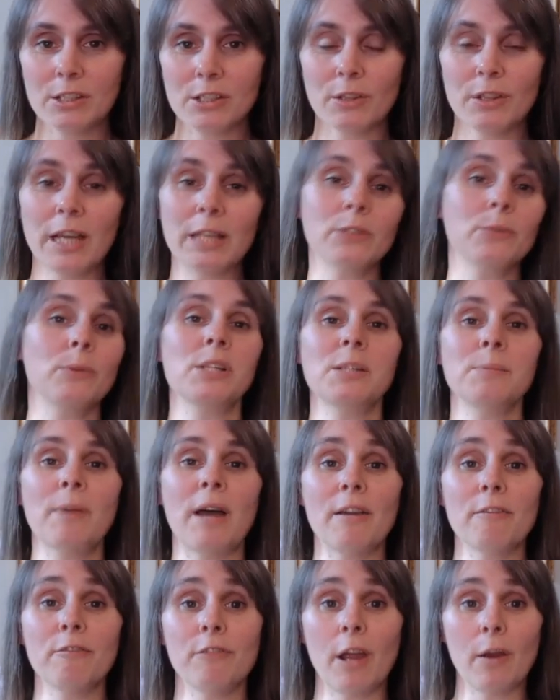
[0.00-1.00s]
So that
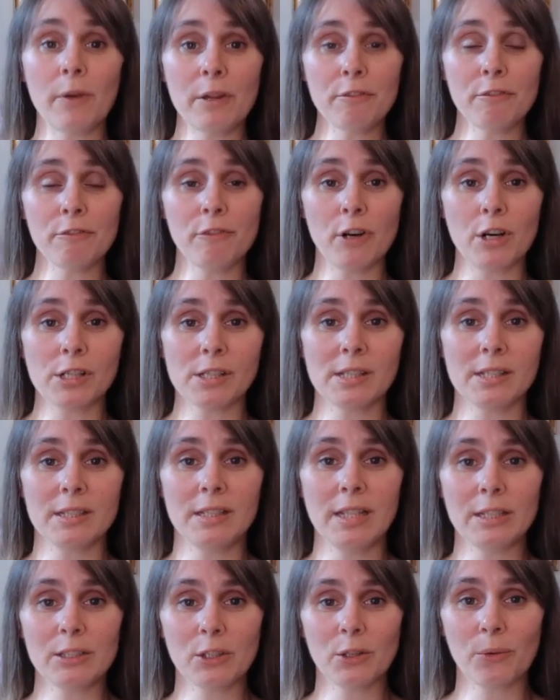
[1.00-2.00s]
was my very
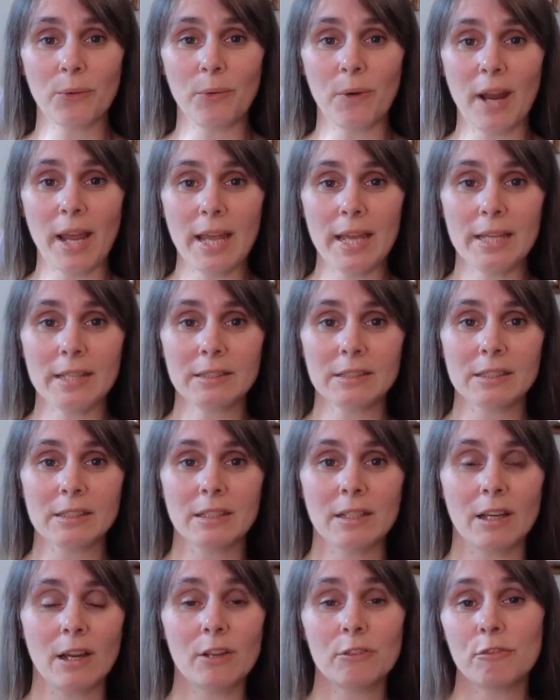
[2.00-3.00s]
first
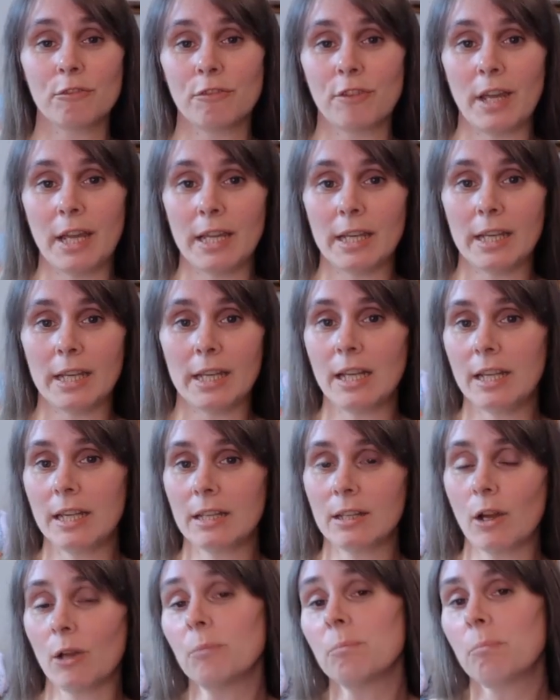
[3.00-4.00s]
Knitcrate
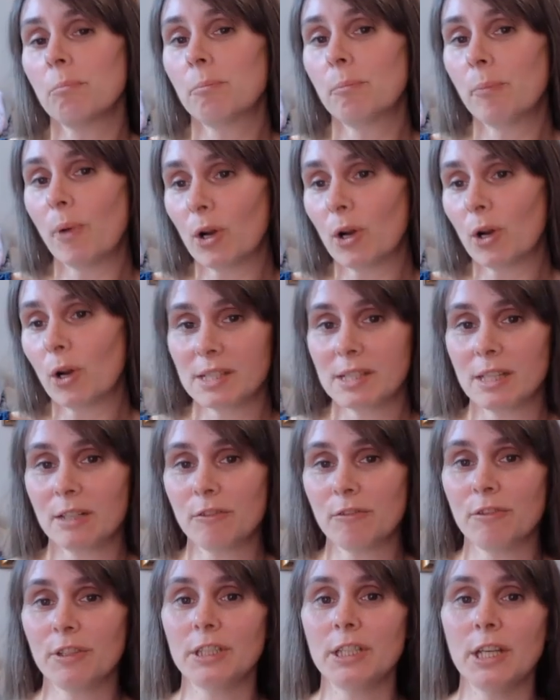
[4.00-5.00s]
unveiling,
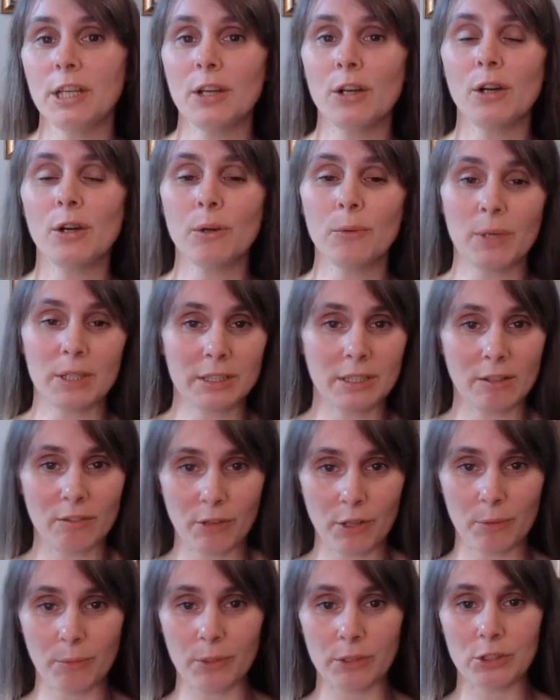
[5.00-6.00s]
unboxing video,
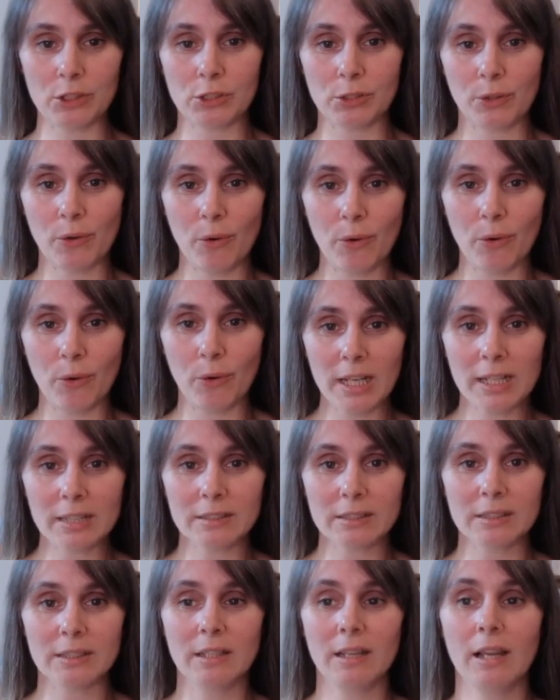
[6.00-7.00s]
whatever you want to call
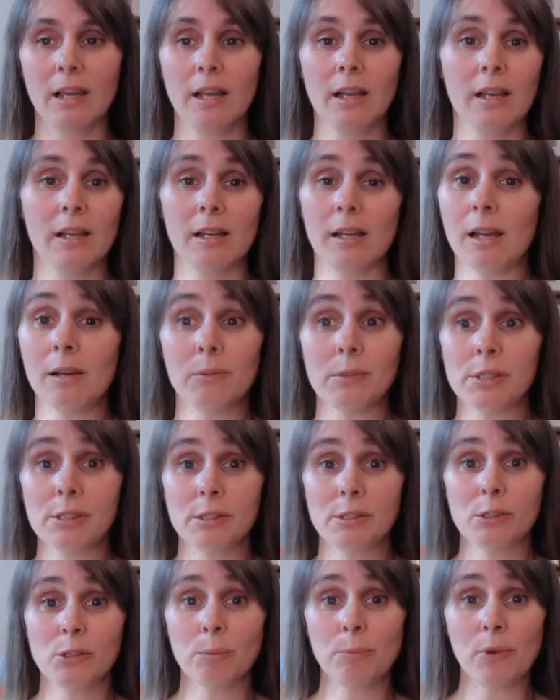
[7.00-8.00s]
it. I
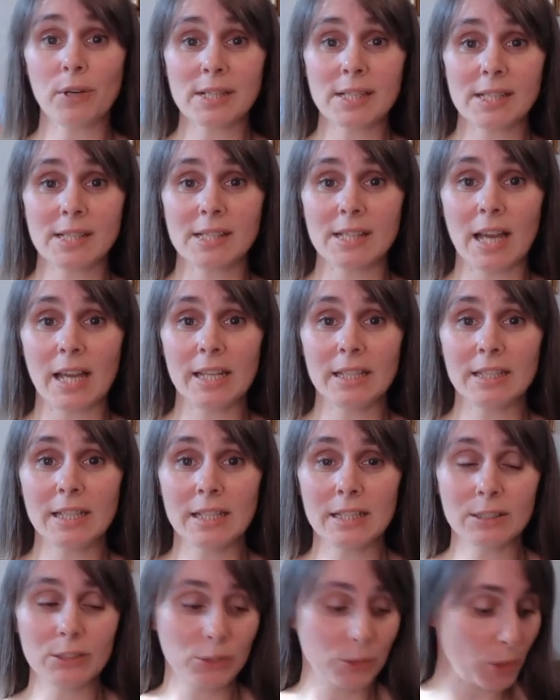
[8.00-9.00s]
was super
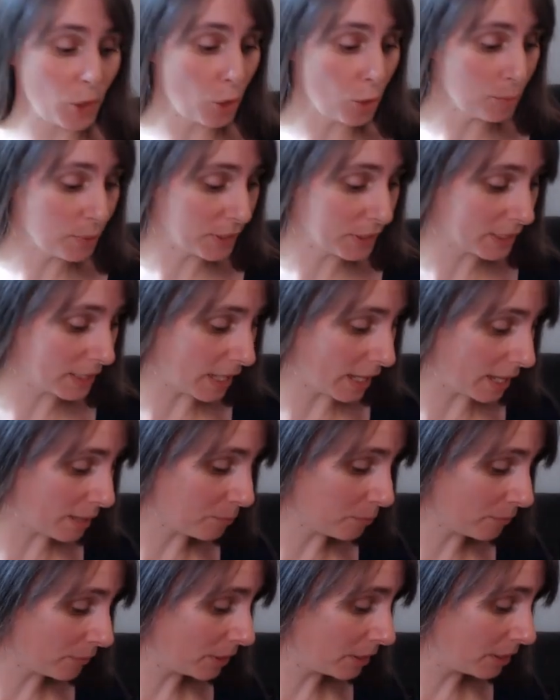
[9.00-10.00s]
excited to open
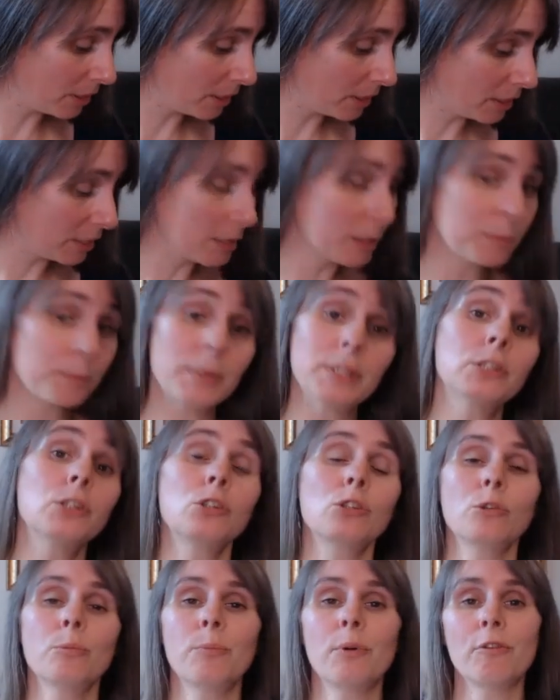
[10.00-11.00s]
them. It's
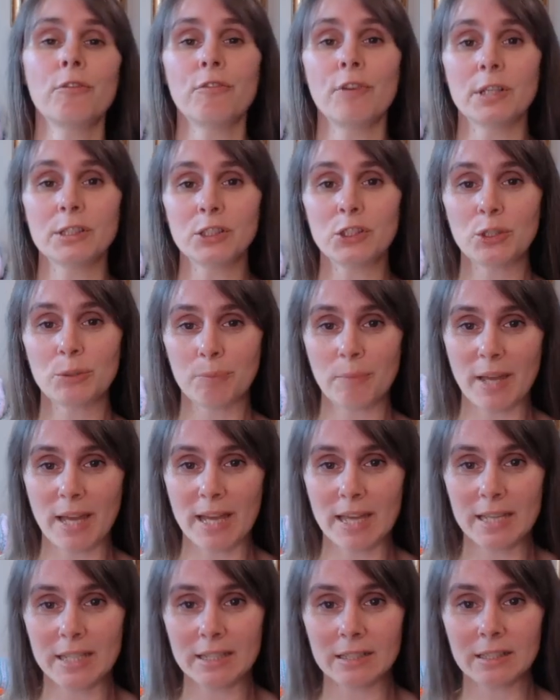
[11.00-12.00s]
been super fun to
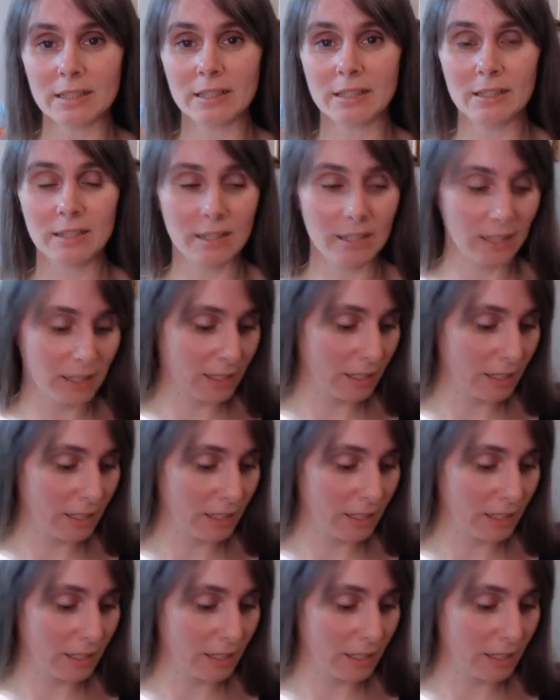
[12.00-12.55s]
make.